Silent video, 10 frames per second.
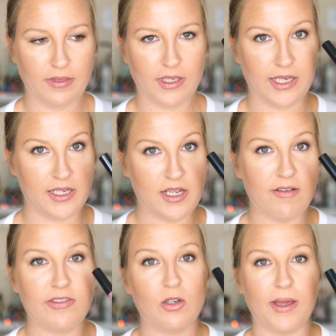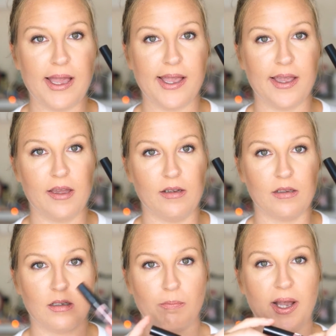it did not feel bad
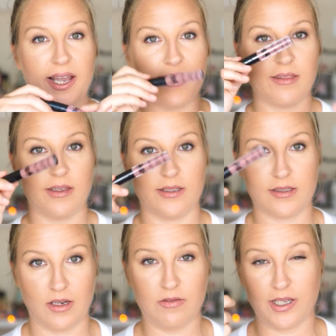by itself,